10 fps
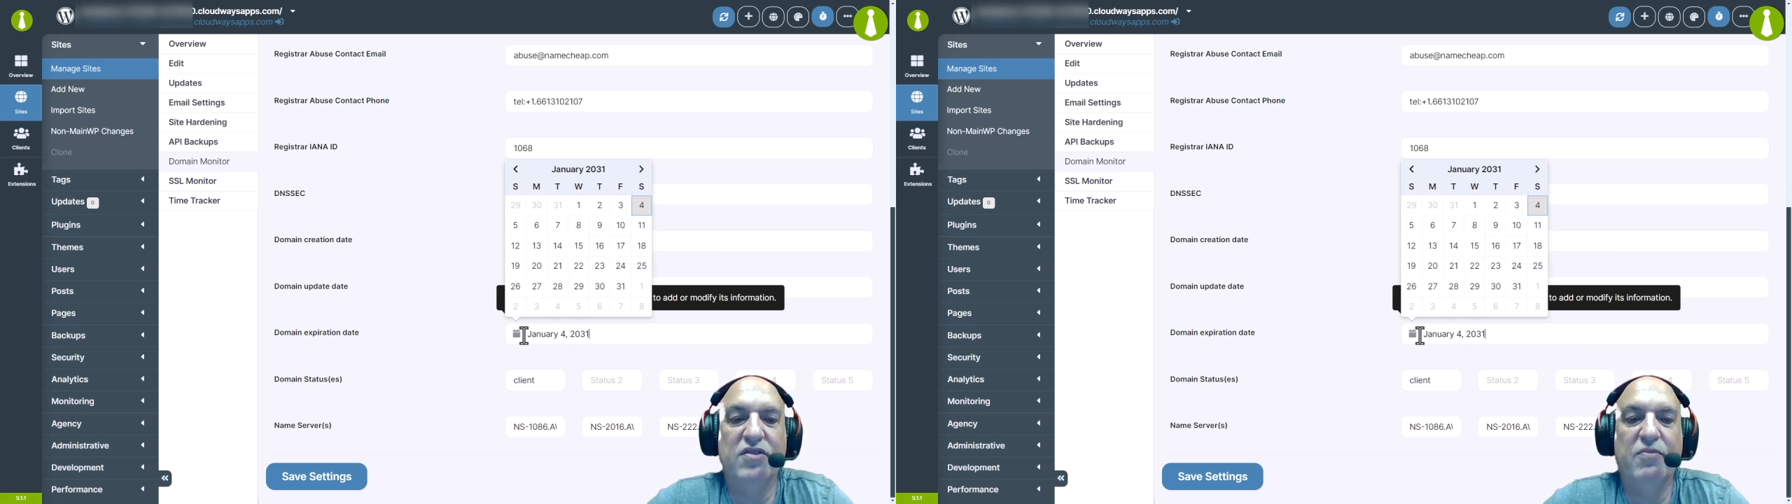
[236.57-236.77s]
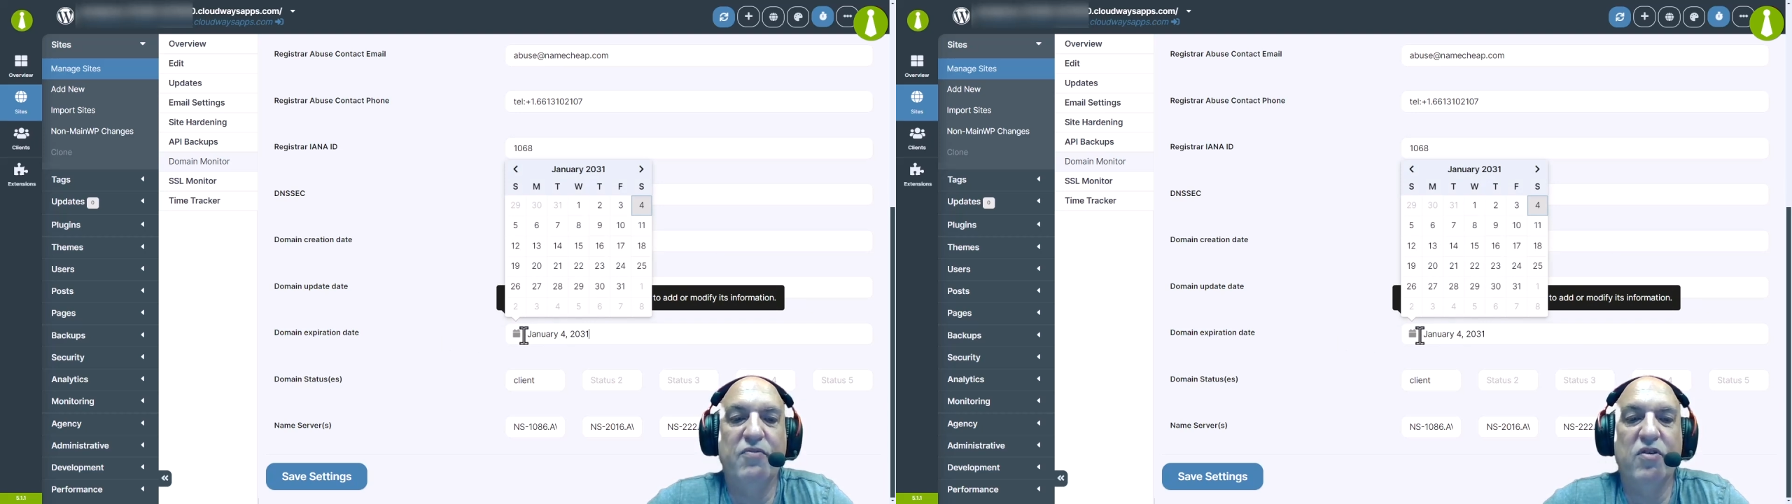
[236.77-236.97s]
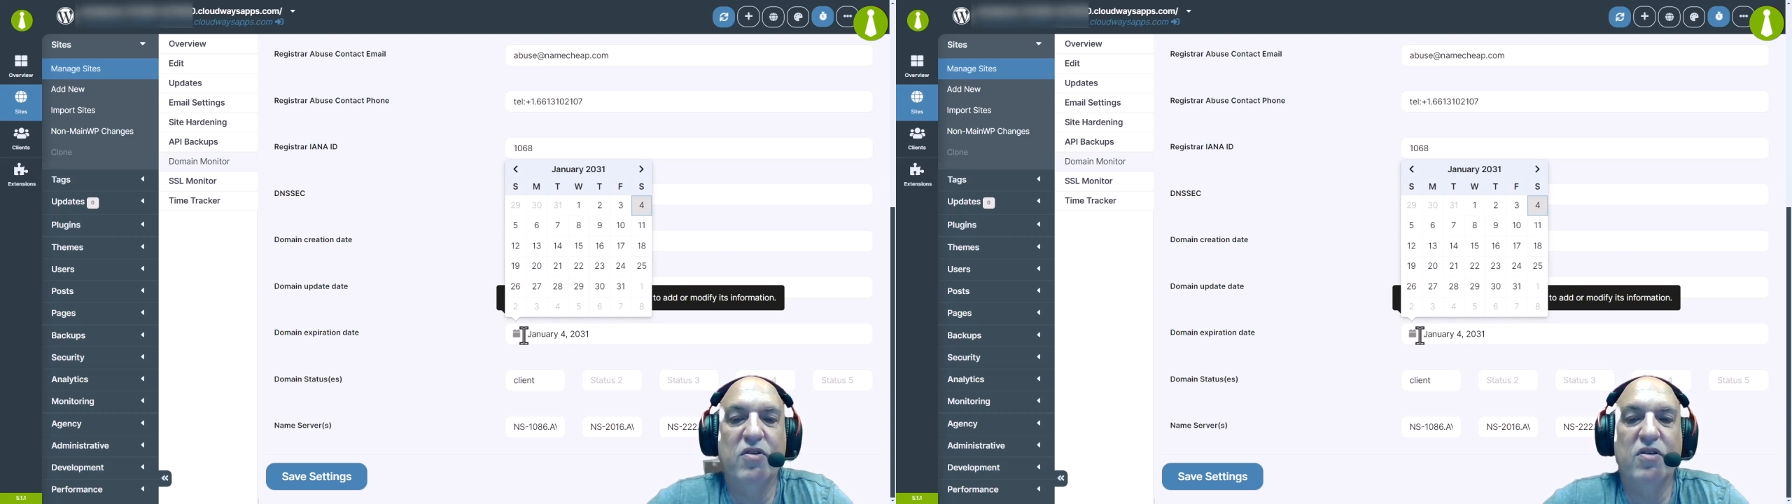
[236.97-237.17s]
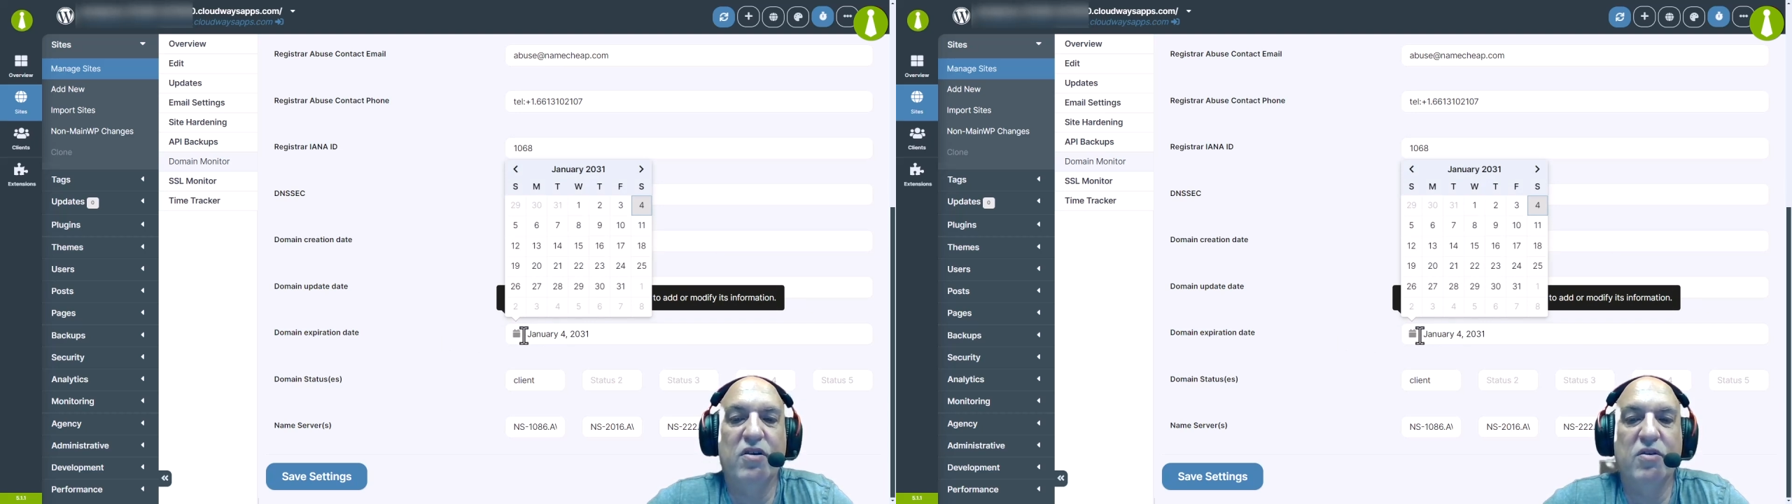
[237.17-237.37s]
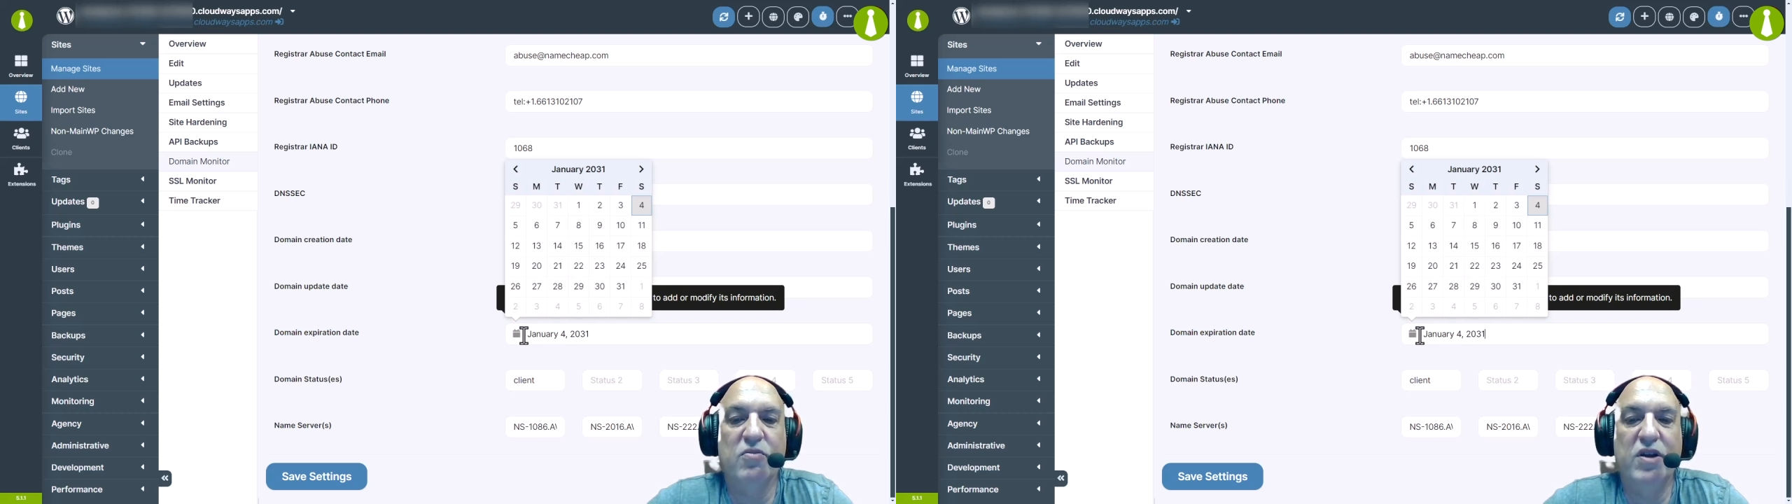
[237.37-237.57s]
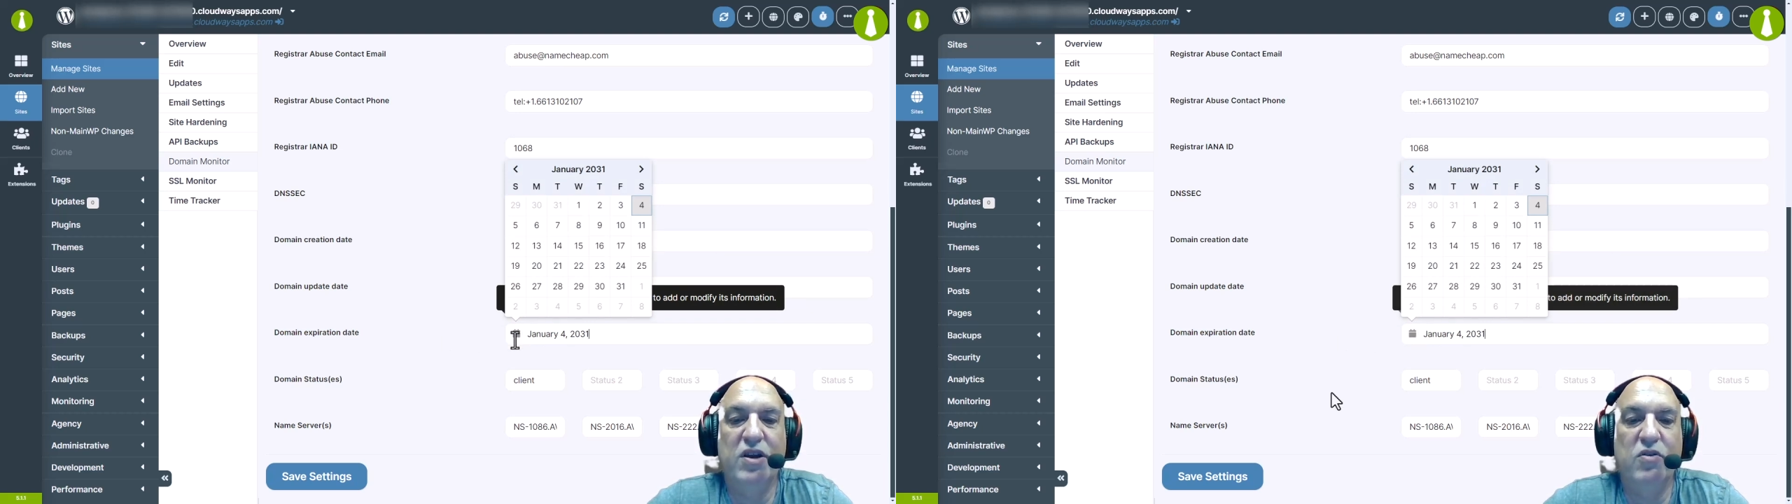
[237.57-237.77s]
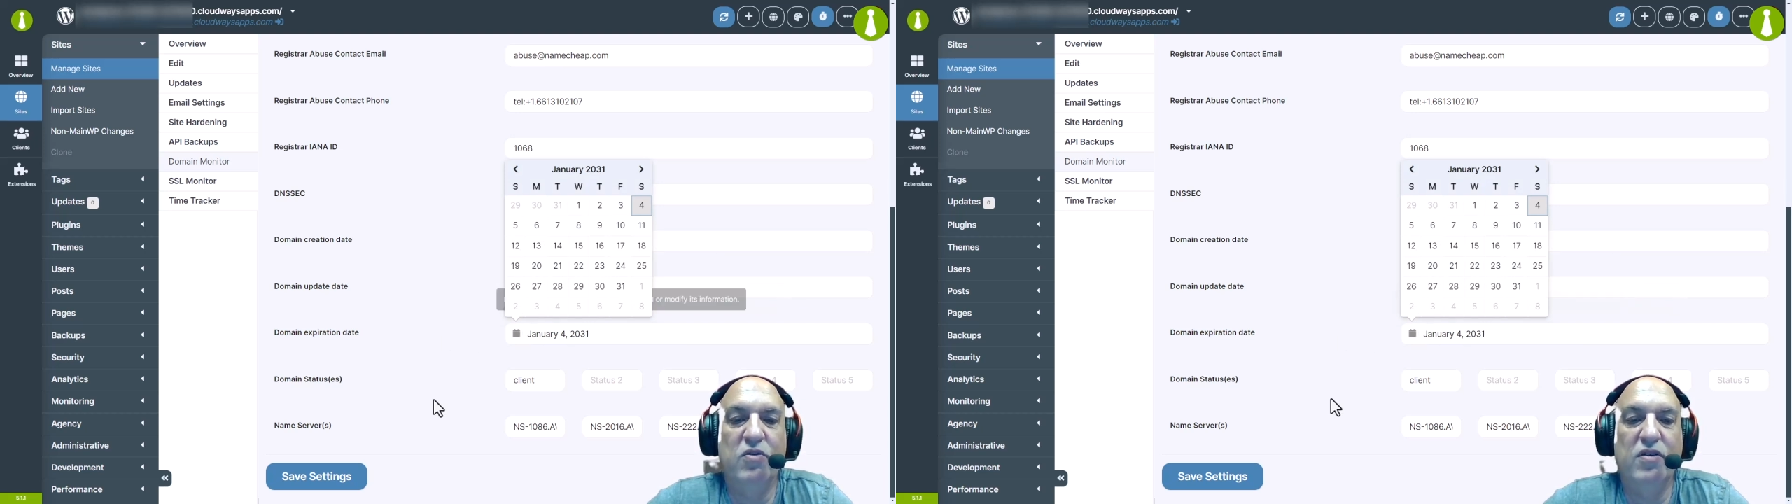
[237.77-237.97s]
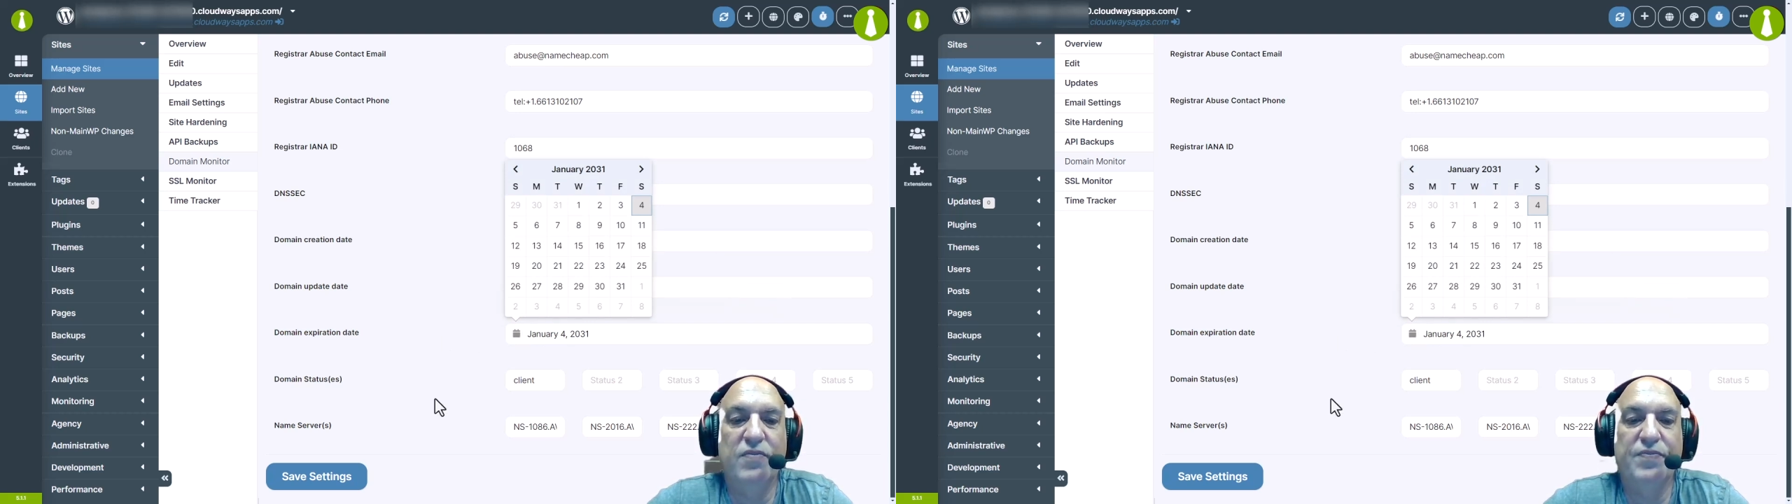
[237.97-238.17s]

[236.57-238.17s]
up for renewal.